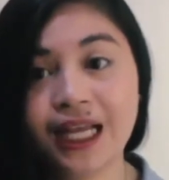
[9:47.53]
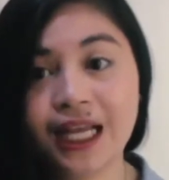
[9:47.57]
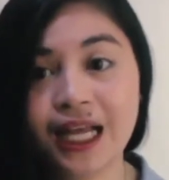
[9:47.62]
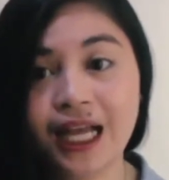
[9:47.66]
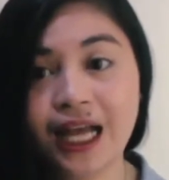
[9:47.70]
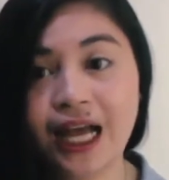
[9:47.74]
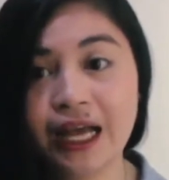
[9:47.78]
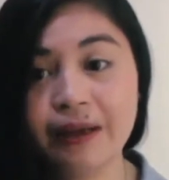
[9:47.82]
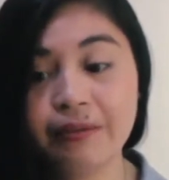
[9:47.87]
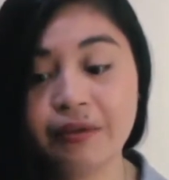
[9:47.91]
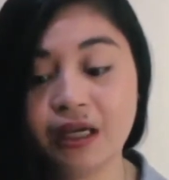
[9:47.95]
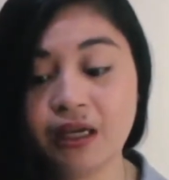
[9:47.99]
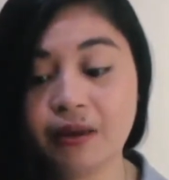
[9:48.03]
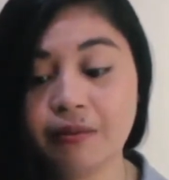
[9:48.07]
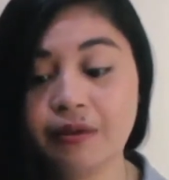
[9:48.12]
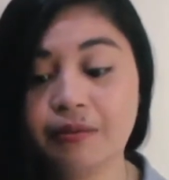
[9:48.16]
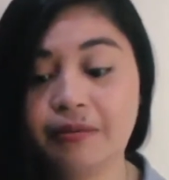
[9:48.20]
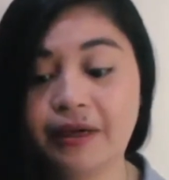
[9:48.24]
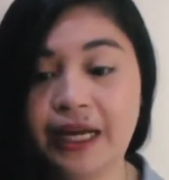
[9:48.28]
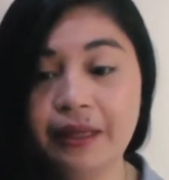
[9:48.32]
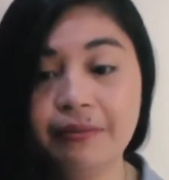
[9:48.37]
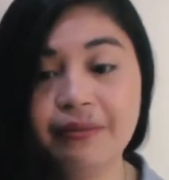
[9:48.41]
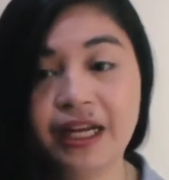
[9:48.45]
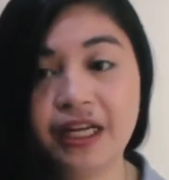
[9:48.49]
I became a
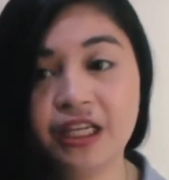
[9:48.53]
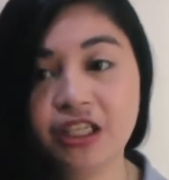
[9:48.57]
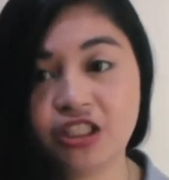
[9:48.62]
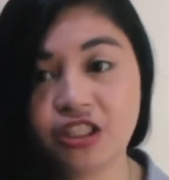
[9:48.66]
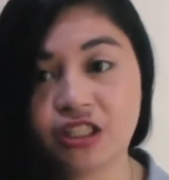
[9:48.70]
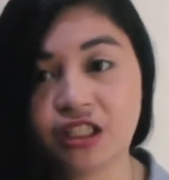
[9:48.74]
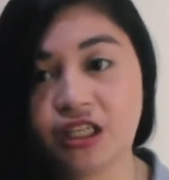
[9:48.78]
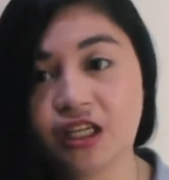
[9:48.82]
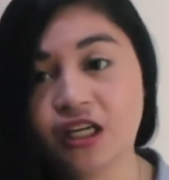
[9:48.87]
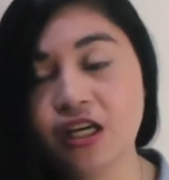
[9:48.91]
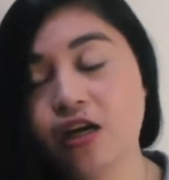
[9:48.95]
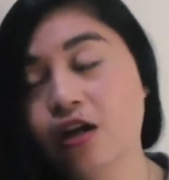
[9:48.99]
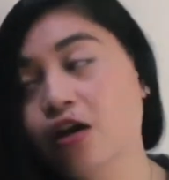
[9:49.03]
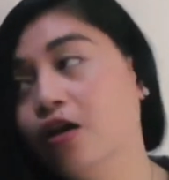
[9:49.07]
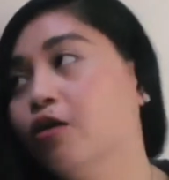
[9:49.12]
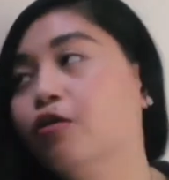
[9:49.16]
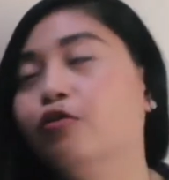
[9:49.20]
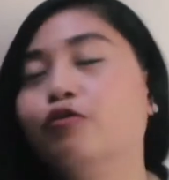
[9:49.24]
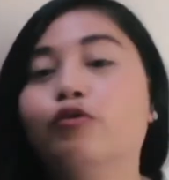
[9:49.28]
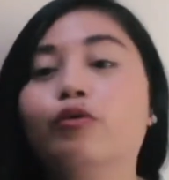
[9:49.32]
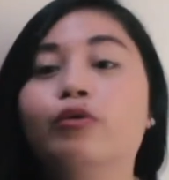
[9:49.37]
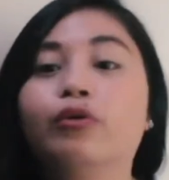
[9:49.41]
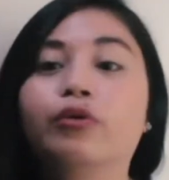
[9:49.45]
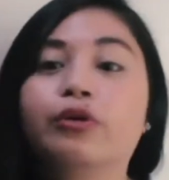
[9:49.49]
brand manager
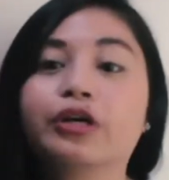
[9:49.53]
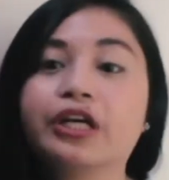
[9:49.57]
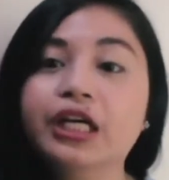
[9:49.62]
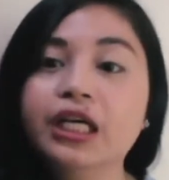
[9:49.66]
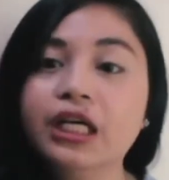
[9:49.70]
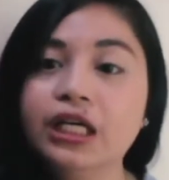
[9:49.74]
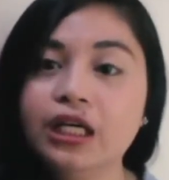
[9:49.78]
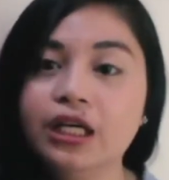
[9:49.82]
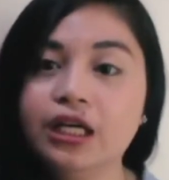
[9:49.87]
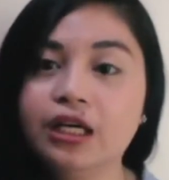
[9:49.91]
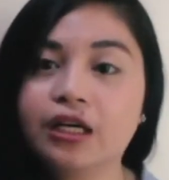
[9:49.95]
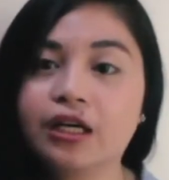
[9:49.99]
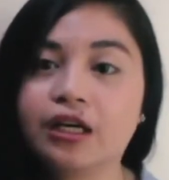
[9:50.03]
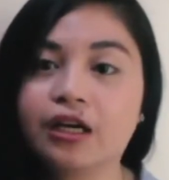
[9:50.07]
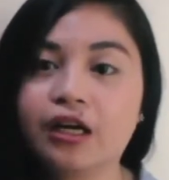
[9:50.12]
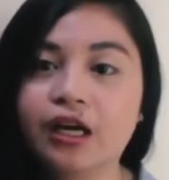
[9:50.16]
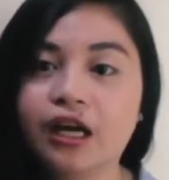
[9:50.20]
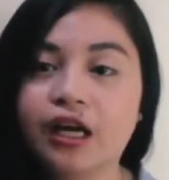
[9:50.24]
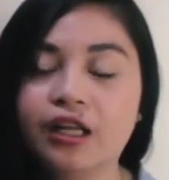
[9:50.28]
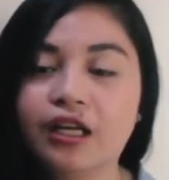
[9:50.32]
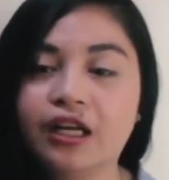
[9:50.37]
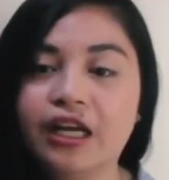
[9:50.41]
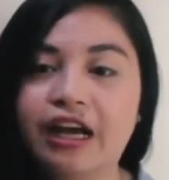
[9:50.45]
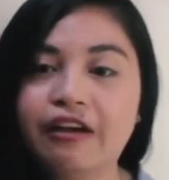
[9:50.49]
for a year,
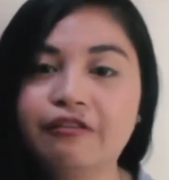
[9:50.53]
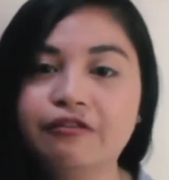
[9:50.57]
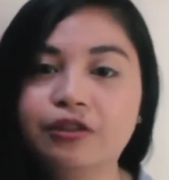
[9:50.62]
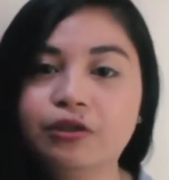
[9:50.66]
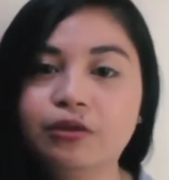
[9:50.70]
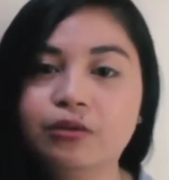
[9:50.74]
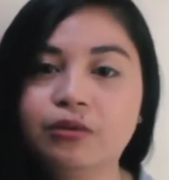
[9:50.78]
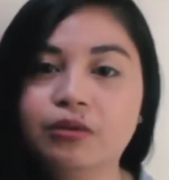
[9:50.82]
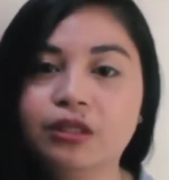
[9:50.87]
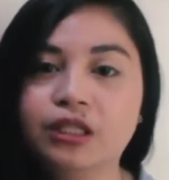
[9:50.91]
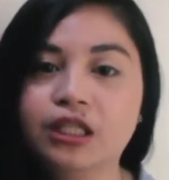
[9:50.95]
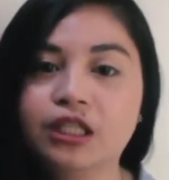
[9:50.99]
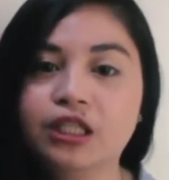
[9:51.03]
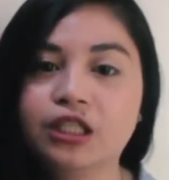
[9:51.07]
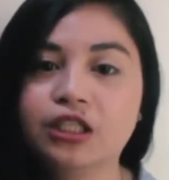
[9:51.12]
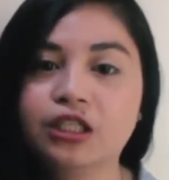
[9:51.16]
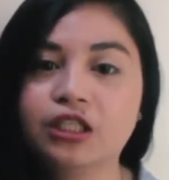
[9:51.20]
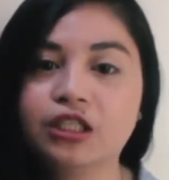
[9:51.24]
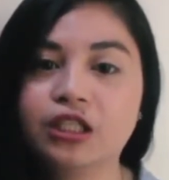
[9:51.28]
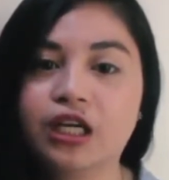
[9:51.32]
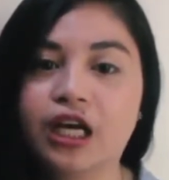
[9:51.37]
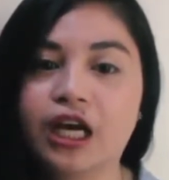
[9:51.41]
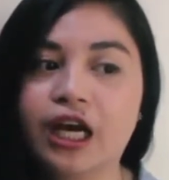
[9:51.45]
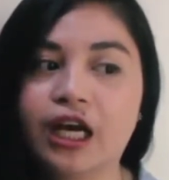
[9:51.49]
and then after which
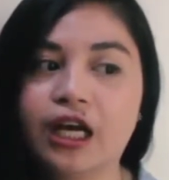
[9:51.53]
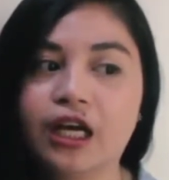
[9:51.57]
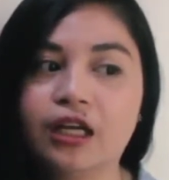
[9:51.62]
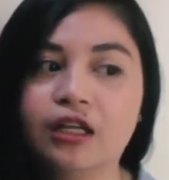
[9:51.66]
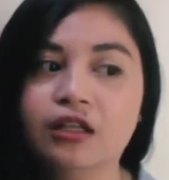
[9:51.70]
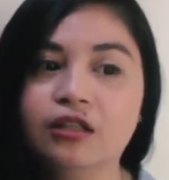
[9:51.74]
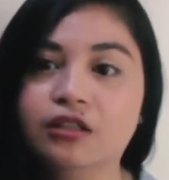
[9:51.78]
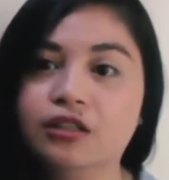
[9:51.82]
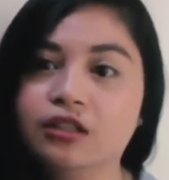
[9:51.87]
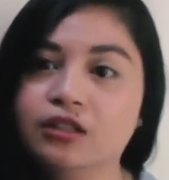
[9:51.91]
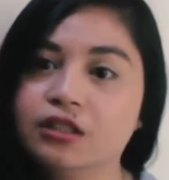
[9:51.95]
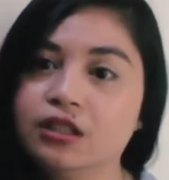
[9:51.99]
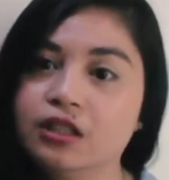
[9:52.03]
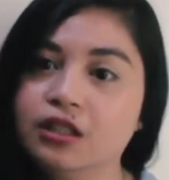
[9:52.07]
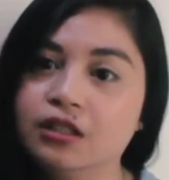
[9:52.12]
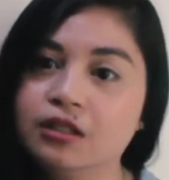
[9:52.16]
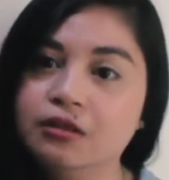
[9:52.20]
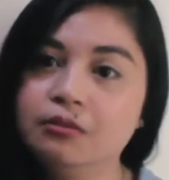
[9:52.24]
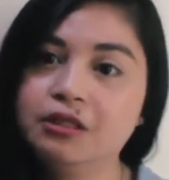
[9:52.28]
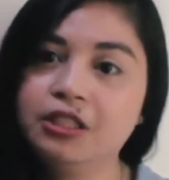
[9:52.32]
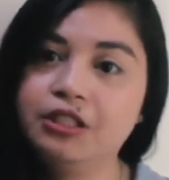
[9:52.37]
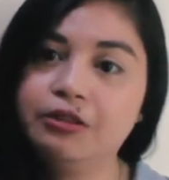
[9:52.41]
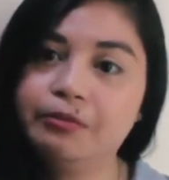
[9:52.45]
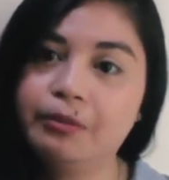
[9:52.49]
there's a little
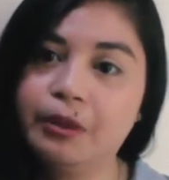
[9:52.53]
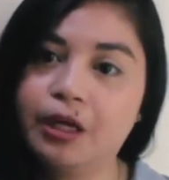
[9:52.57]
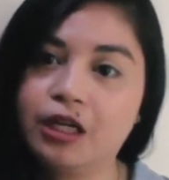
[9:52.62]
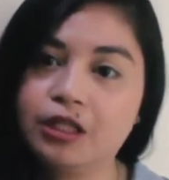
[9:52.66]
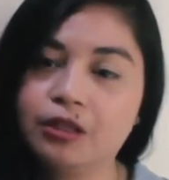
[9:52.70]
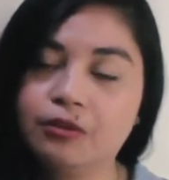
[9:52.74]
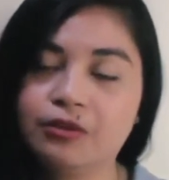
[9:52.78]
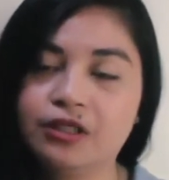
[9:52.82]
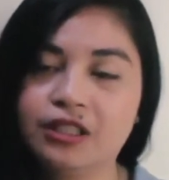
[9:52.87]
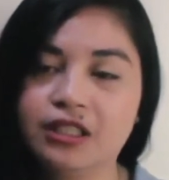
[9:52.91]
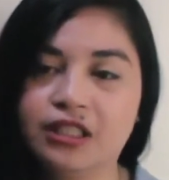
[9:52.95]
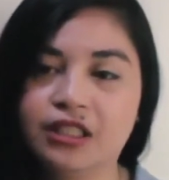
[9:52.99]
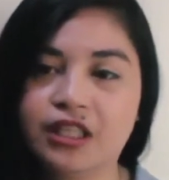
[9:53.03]
bit of plot twist.